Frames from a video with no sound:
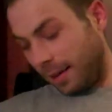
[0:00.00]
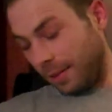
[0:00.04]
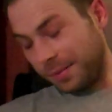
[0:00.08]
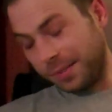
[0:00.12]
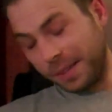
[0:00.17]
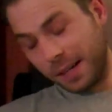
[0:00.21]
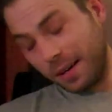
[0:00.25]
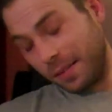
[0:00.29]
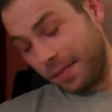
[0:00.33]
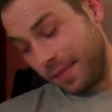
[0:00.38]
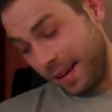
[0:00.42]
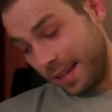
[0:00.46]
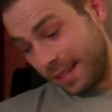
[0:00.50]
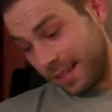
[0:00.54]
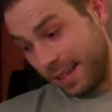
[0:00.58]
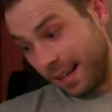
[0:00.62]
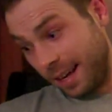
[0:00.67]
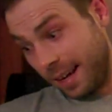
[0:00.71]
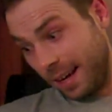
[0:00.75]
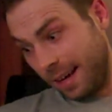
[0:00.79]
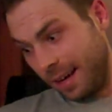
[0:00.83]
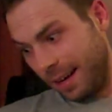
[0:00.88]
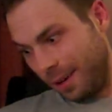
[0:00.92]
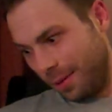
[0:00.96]
Final Fantasy
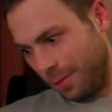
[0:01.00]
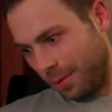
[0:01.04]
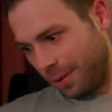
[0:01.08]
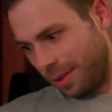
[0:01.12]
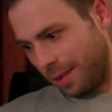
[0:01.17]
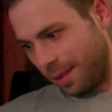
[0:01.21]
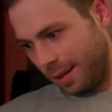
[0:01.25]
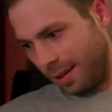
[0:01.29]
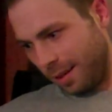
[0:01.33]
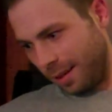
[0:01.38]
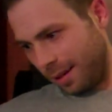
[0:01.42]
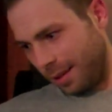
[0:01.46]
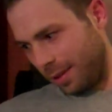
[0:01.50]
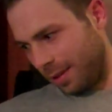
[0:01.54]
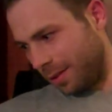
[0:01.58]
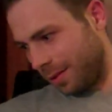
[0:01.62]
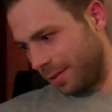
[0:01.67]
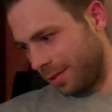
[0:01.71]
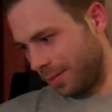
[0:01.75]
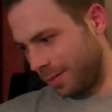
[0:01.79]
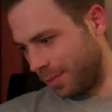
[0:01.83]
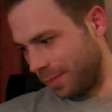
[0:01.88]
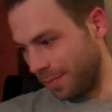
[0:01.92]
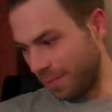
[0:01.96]
VIII with the
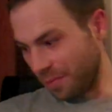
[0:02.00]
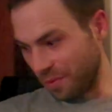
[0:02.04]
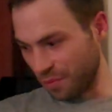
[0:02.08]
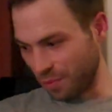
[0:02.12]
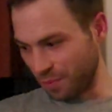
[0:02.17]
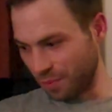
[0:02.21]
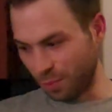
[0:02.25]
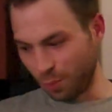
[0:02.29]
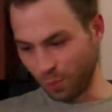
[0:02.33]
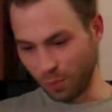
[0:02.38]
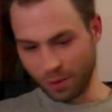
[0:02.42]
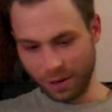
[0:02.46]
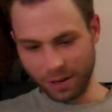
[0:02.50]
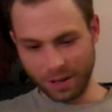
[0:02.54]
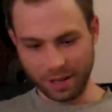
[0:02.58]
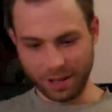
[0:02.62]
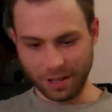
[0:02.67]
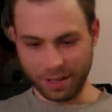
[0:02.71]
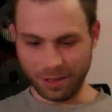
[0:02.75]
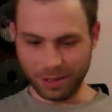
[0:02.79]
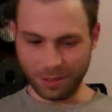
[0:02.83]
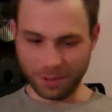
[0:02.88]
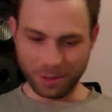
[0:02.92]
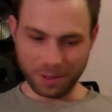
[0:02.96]

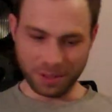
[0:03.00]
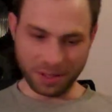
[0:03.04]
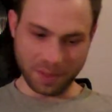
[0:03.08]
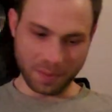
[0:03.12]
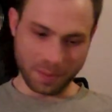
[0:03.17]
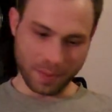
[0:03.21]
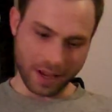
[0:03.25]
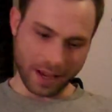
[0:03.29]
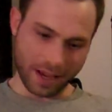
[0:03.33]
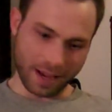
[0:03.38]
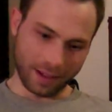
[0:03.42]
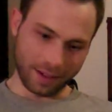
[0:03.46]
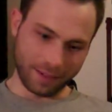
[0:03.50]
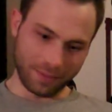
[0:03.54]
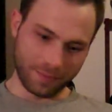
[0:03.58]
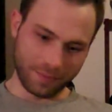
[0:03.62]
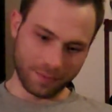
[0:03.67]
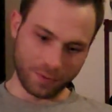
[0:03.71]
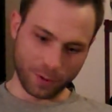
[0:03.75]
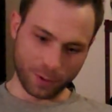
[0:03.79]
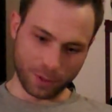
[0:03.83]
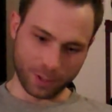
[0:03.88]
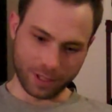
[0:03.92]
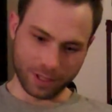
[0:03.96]
really, really bad
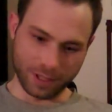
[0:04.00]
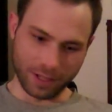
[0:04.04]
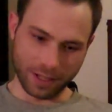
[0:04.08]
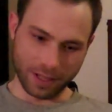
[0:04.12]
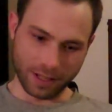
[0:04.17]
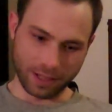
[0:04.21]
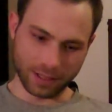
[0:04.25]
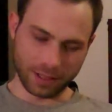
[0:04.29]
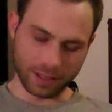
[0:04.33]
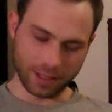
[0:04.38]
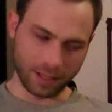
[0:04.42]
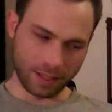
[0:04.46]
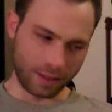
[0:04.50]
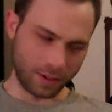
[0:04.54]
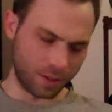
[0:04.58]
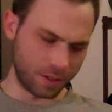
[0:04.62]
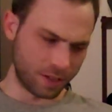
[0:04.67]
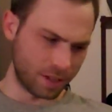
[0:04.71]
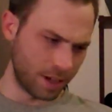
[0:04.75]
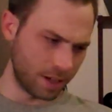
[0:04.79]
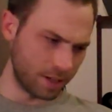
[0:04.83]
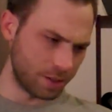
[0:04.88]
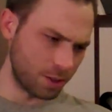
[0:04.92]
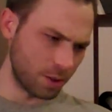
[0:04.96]
first disc.
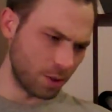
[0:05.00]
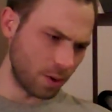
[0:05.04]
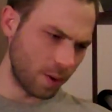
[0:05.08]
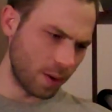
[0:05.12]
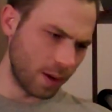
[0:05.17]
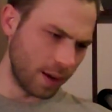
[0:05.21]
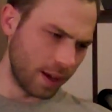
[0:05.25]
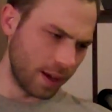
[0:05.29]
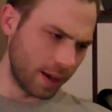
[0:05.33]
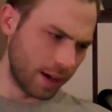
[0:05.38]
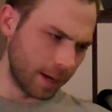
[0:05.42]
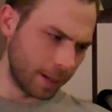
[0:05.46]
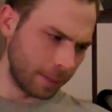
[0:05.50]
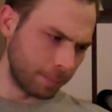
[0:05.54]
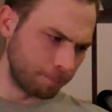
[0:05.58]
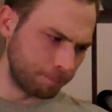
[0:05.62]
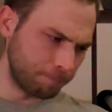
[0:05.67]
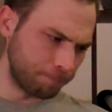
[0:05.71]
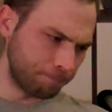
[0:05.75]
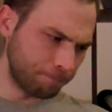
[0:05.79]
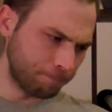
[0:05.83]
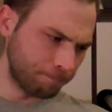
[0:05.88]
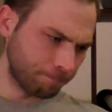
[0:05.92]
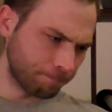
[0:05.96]
There's also a
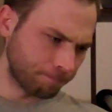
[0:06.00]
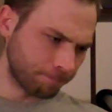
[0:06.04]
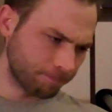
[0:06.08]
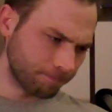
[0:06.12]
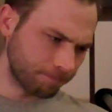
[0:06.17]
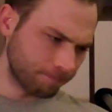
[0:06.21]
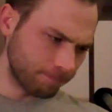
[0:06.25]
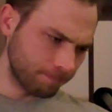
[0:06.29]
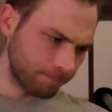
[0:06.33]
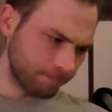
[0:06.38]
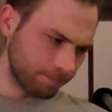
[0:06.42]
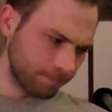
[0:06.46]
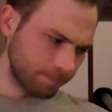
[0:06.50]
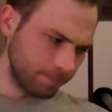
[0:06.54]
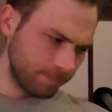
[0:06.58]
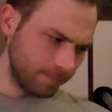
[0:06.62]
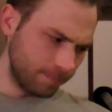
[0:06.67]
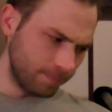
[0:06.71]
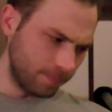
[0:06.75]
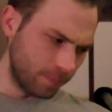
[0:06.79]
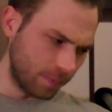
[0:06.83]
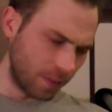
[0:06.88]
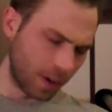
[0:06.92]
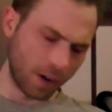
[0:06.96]

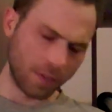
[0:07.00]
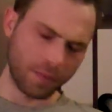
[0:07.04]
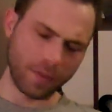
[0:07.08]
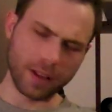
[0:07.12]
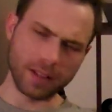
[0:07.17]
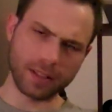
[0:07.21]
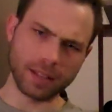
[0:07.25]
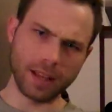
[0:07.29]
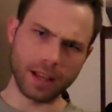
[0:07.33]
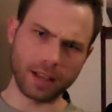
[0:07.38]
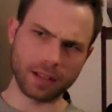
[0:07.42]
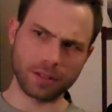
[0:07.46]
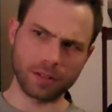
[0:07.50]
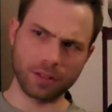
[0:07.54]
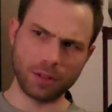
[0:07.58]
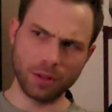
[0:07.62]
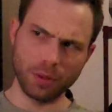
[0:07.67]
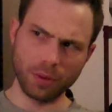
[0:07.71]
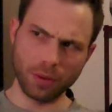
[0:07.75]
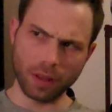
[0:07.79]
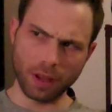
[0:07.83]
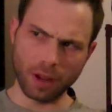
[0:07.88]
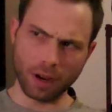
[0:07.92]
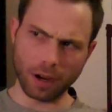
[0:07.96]
Final Fantasy
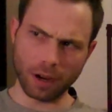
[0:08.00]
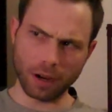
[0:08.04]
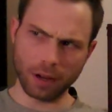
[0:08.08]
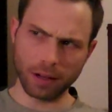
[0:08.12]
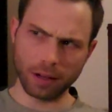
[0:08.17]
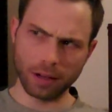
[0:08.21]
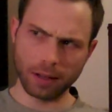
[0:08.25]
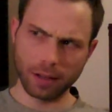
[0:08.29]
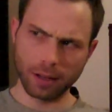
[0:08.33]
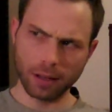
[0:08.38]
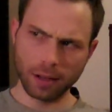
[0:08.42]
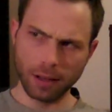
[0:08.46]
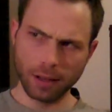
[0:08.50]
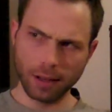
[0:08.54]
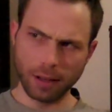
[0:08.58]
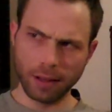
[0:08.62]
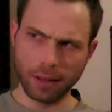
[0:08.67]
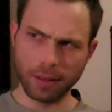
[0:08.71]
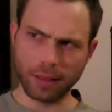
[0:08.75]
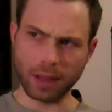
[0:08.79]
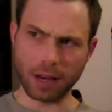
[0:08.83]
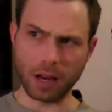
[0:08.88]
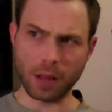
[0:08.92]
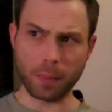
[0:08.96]
X2 there
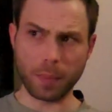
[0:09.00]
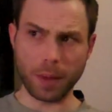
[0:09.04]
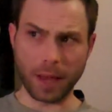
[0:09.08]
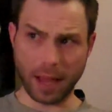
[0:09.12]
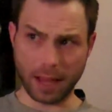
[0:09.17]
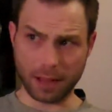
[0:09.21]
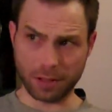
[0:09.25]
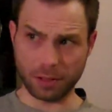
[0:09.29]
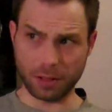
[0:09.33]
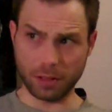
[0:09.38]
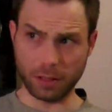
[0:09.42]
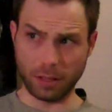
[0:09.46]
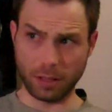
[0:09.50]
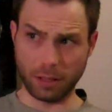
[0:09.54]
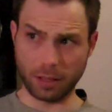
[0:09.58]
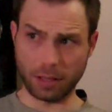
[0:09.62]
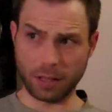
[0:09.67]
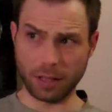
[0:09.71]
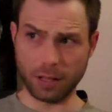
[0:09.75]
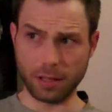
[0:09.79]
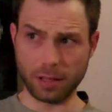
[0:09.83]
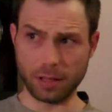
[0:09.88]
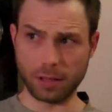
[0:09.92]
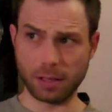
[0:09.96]
that I passed on
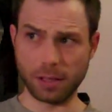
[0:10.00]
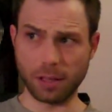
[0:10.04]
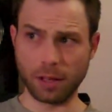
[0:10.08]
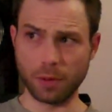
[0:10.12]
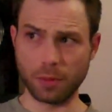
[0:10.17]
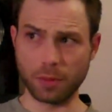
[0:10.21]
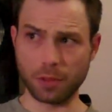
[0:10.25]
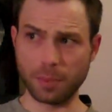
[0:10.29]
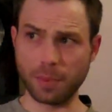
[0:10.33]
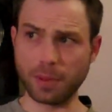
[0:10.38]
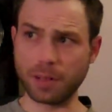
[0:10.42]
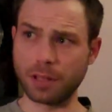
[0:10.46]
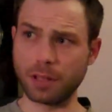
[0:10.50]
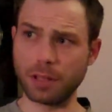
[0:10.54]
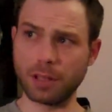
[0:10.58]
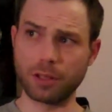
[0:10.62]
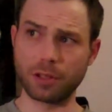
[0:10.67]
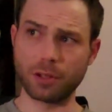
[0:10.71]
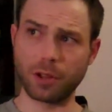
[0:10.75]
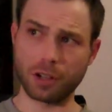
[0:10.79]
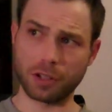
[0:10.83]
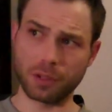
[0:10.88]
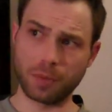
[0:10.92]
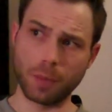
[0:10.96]
because it was missing the
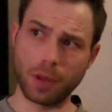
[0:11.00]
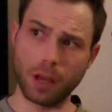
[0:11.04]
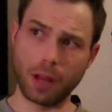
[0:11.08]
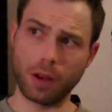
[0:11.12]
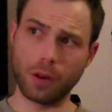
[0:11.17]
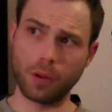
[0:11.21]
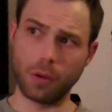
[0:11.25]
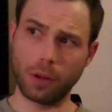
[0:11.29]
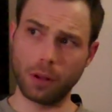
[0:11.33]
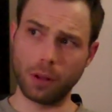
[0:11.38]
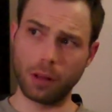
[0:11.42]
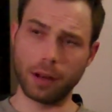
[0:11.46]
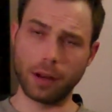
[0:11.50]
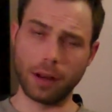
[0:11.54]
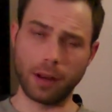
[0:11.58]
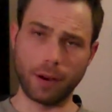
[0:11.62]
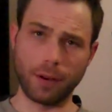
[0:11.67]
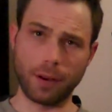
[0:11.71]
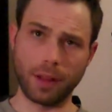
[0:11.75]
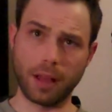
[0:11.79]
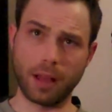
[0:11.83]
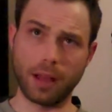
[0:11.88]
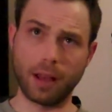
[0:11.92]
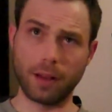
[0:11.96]
instruction manual, and I
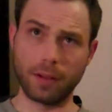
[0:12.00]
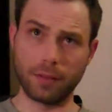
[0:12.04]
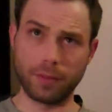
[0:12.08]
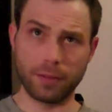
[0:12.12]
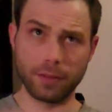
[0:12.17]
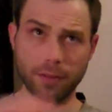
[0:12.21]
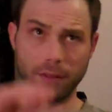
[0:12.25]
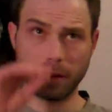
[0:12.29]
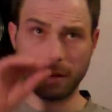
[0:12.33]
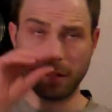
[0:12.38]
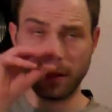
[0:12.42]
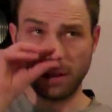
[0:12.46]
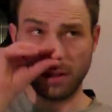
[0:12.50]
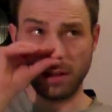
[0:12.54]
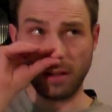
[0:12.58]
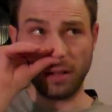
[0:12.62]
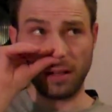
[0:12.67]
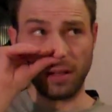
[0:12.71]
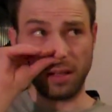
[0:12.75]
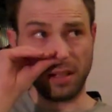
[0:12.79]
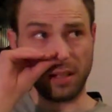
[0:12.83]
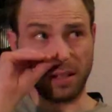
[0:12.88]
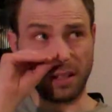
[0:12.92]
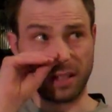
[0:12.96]
already have
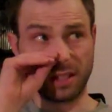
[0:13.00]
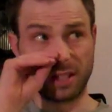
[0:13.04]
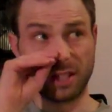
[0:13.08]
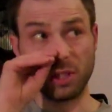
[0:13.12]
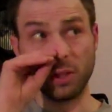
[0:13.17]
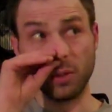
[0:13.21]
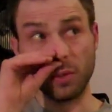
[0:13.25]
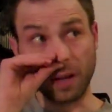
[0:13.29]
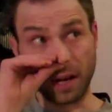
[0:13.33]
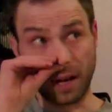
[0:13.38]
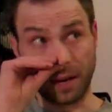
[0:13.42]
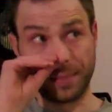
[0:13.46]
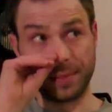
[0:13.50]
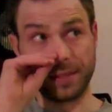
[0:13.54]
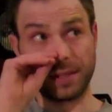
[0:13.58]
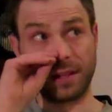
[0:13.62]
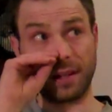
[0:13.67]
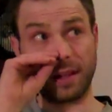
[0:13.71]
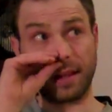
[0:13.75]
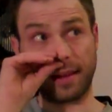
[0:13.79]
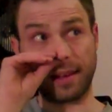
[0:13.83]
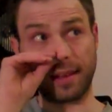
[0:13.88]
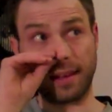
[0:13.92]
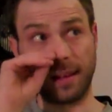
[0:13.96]
like 2 copies
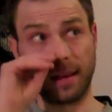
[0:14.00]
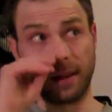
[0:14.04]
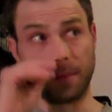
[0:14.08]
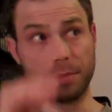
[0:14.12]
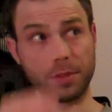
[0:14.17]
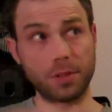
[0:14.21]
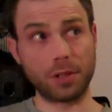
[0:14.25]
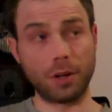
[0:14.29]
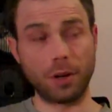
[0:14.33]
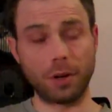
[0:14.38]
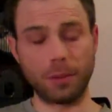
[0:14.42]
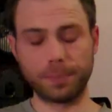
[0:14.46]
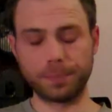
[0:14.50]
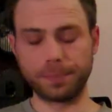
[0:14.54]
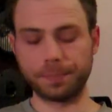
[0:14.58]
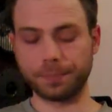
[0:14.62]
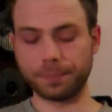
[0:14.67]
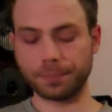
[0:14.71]
of that game. So